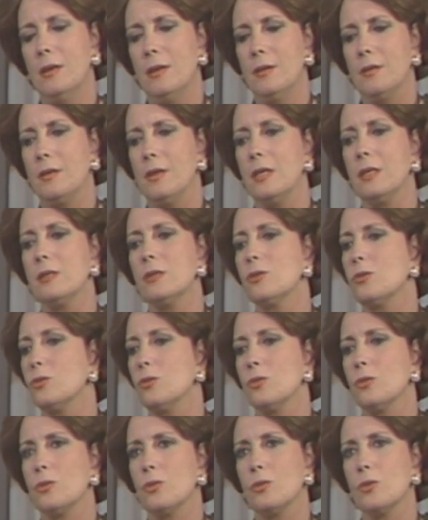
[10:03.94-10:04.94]
thing
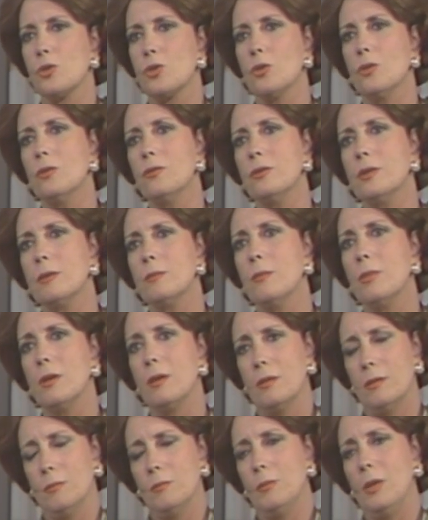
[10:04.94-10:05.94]
to solve it
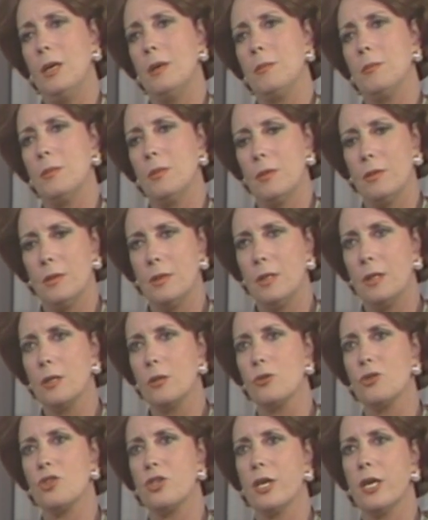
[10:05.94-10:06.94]
by
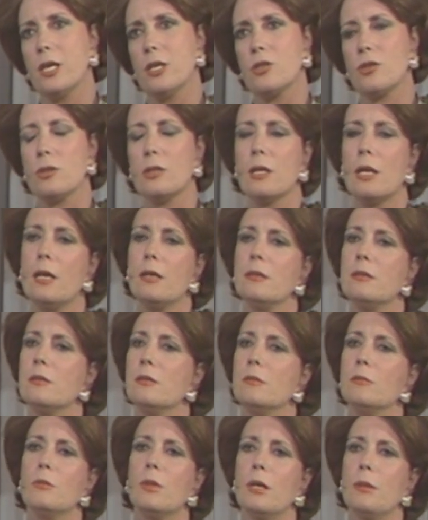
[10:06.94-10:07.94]
negotiation
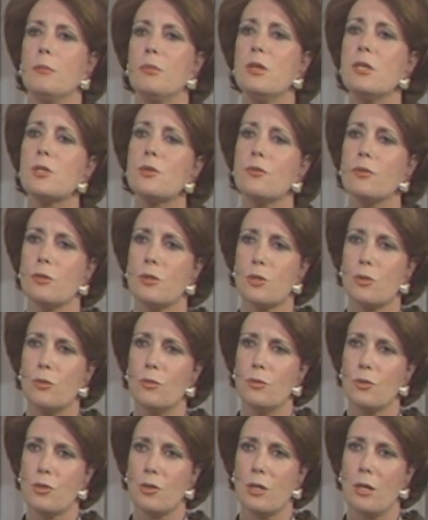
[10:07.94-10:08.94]
and by a peaceful
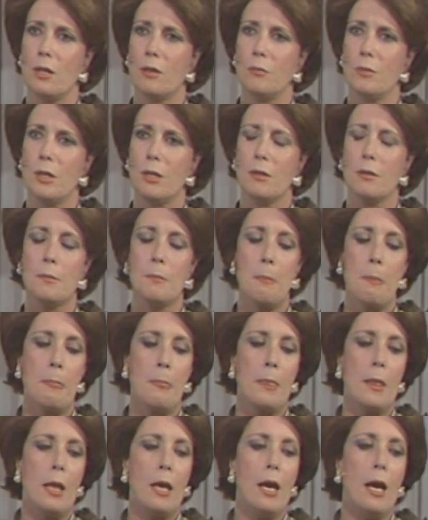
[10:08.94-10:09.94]
solution, I mean.
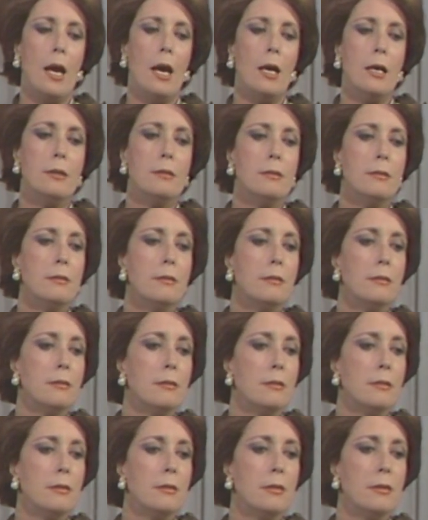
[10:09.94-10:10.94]
And
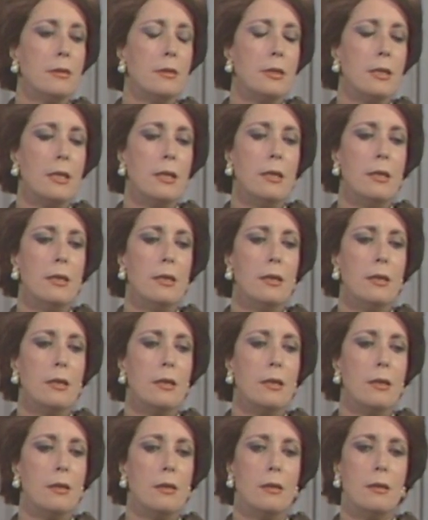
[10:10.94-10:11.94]

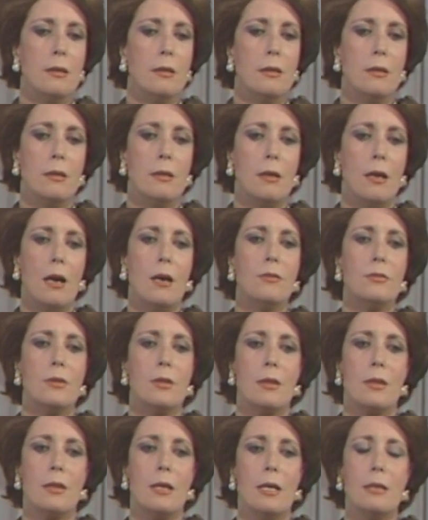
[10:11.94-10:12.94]
really, after
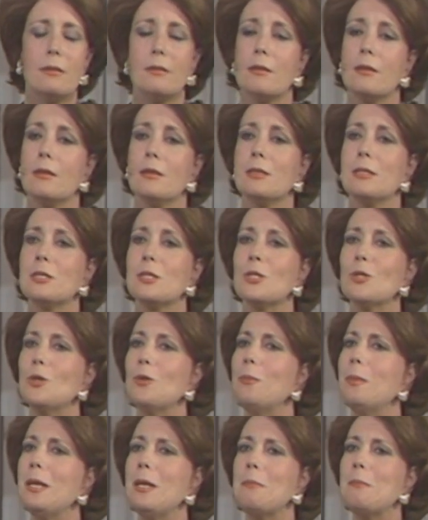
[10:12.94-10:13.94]
that, so
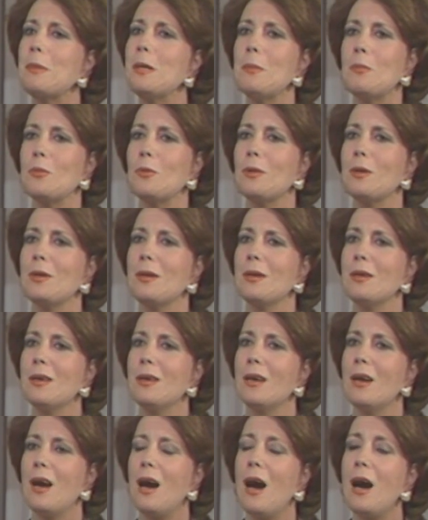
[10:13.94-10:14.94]
many people
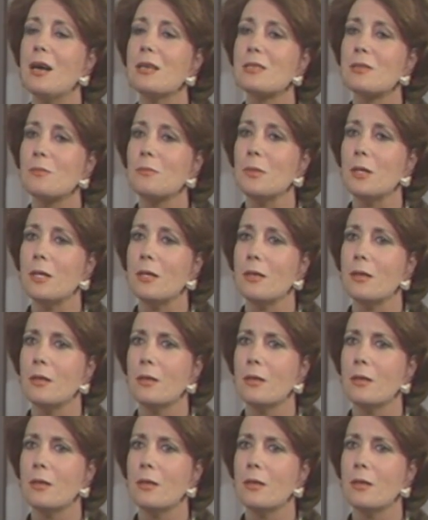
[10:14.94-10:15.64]
asked me,